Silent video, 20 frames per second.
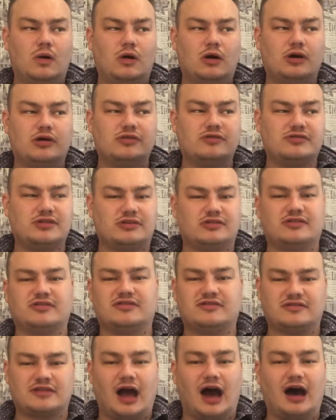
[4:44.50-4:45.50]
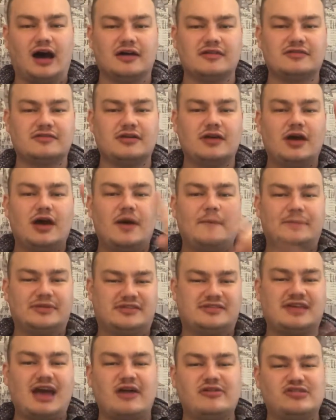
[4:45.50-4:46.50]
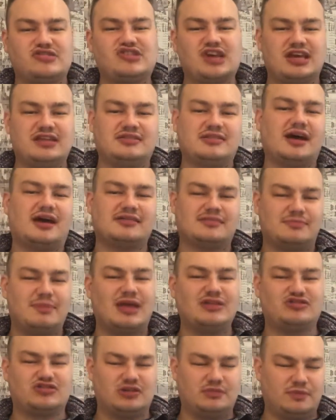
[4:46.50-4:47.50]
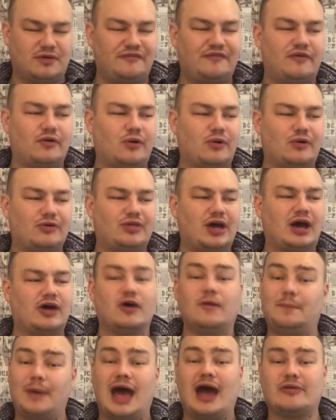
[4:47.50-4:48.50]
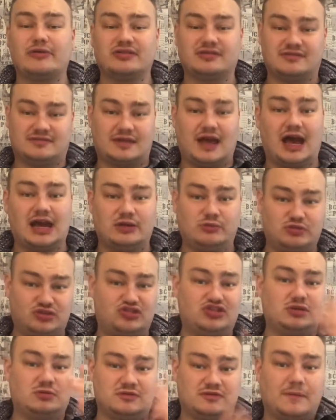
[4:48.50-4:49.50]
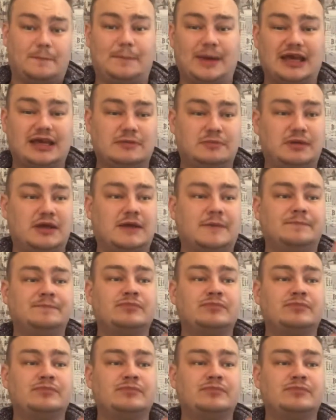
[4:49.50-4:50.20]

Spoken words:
Secret of the Stars, but Sarah Jane does mention before that her parents died when she was a baby.